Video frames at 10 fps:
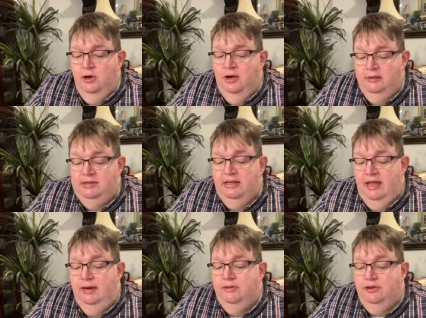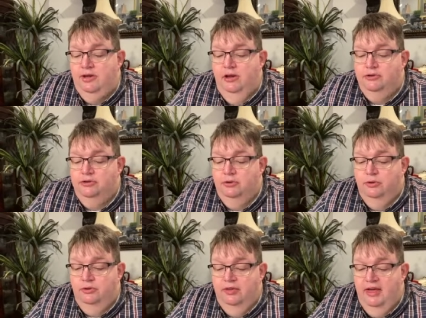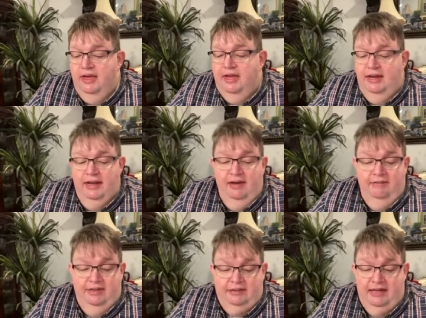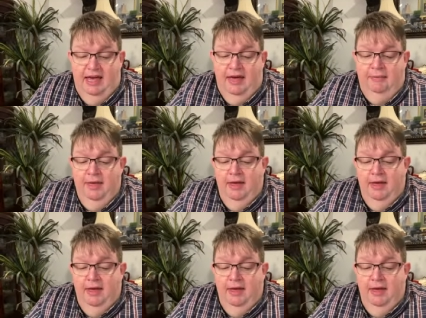it was in line with the cultural thinking of the time.